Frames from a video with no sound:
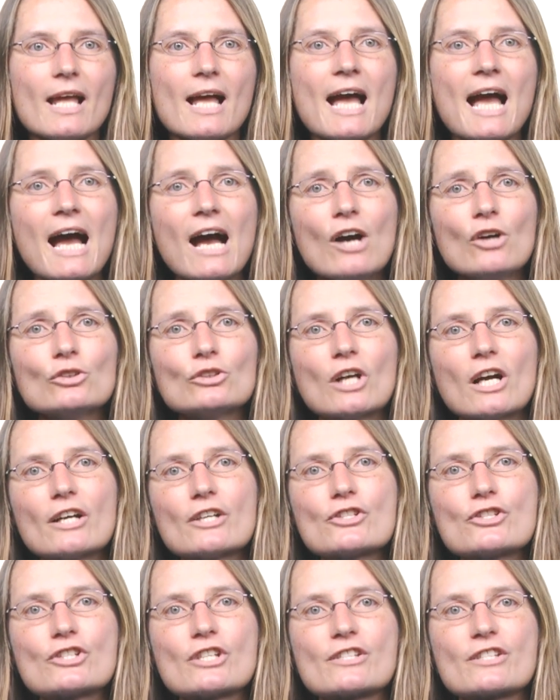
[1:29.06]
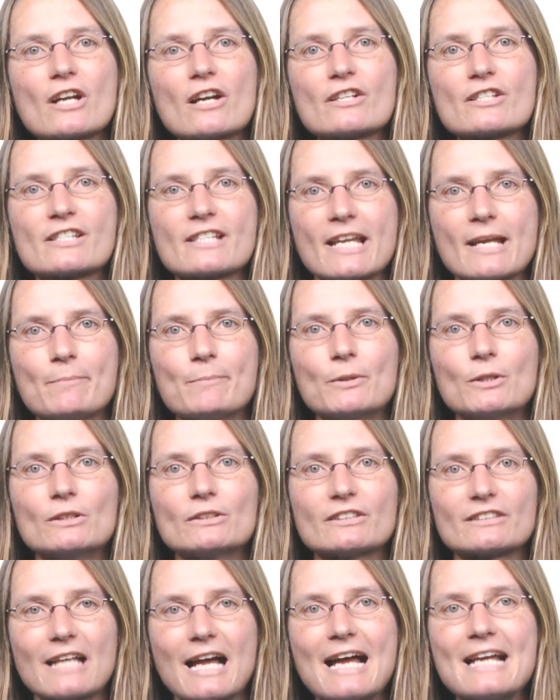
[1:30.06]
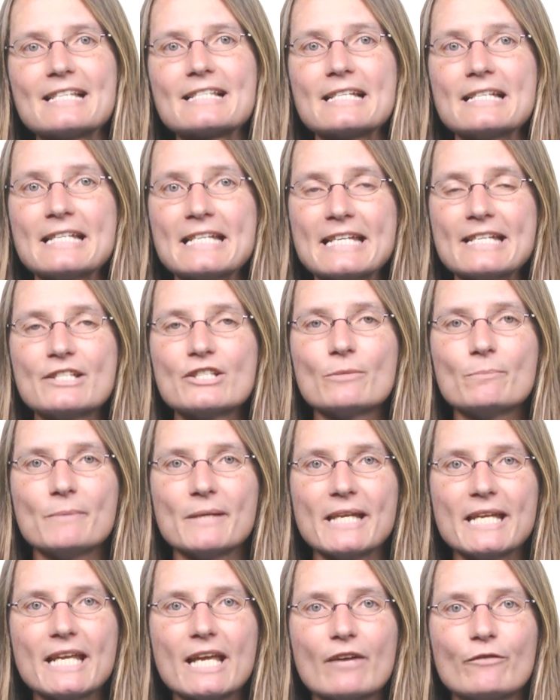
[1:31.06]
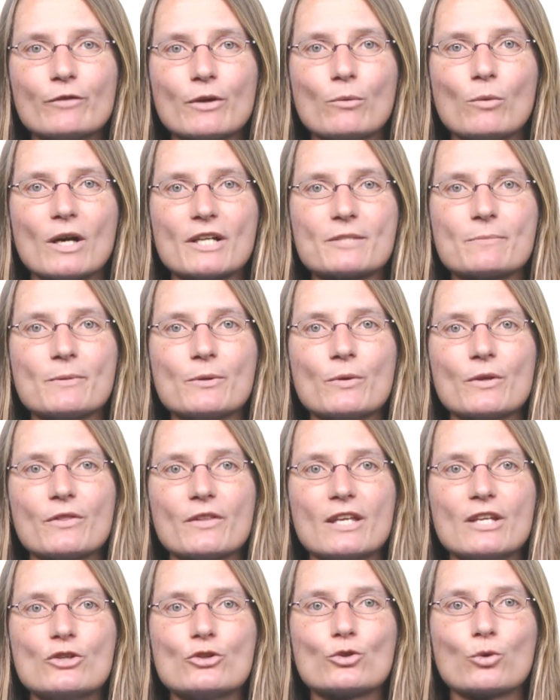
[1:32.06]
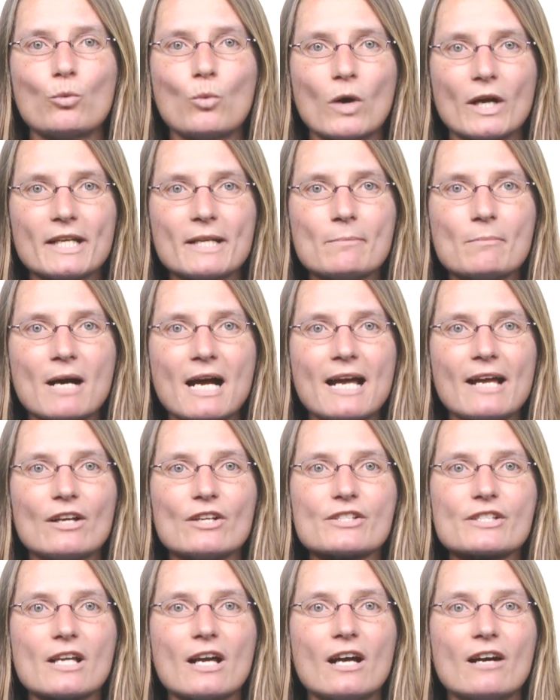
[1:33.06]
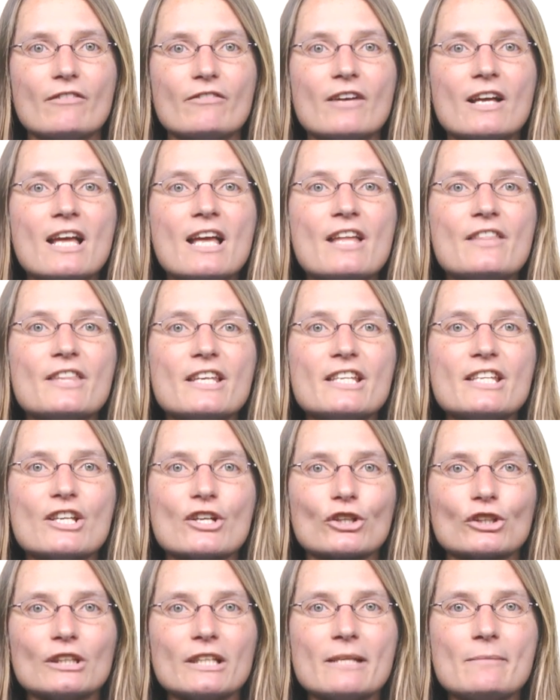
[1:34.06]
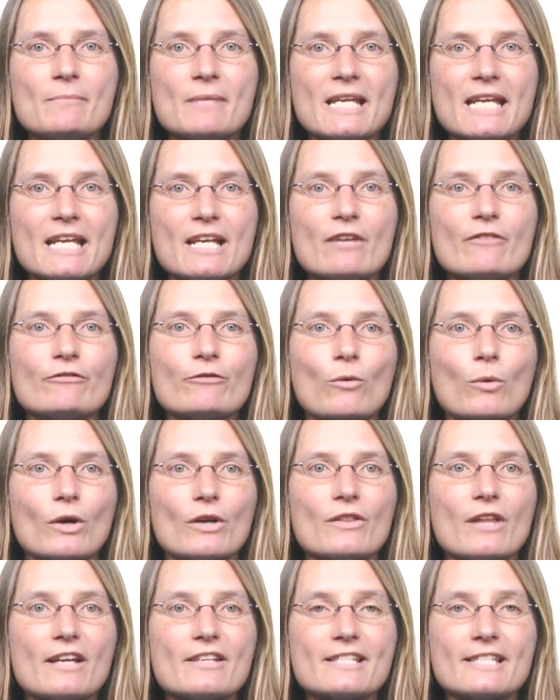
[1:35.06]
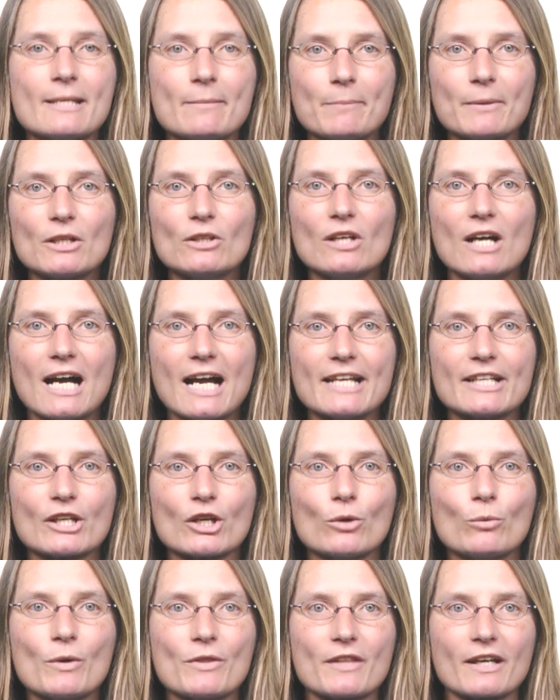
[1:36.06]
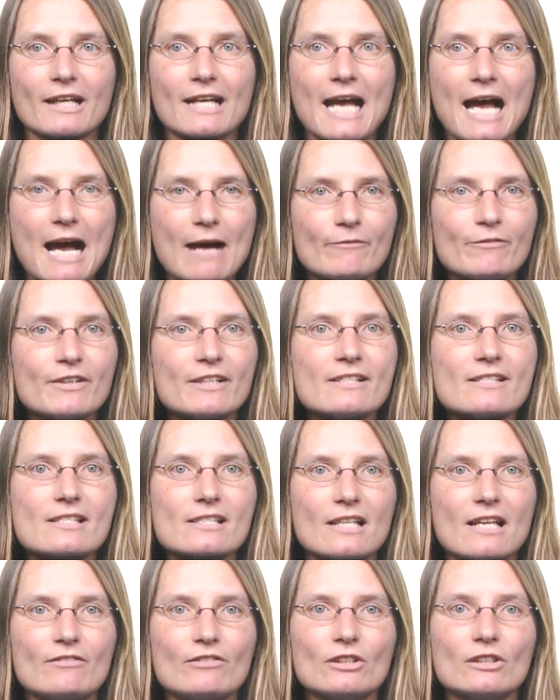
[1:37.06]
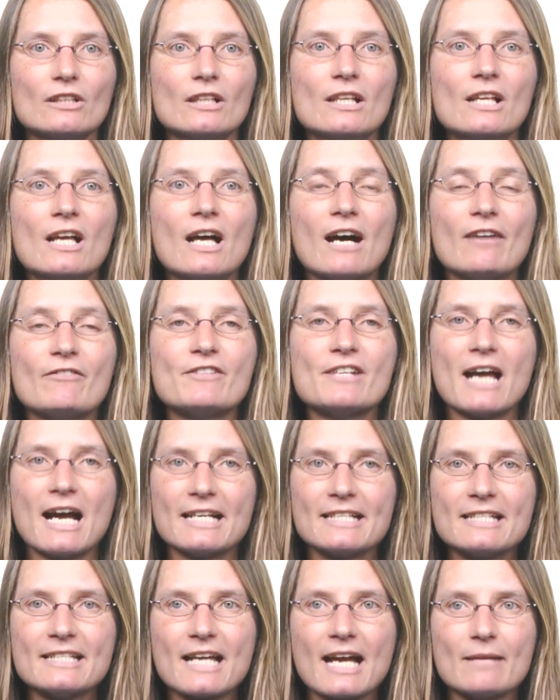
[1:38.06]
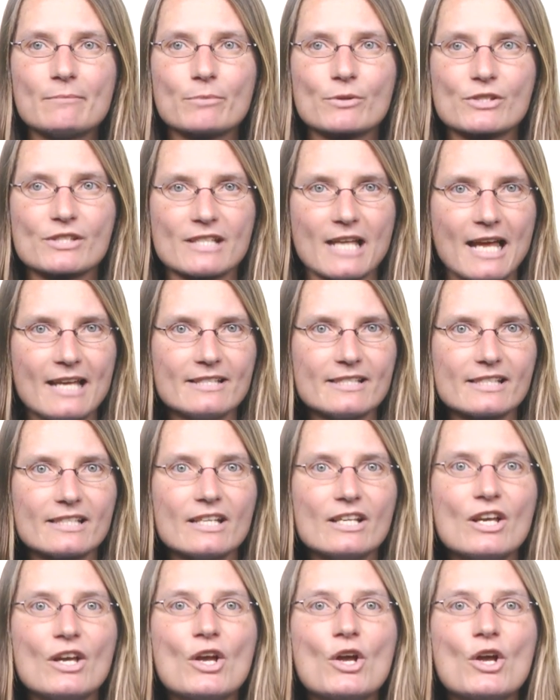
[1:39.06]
How large does our sample size need to be if we want to be within 20 miles of the yearly mean for the typical hiker with a confidence level of 99%?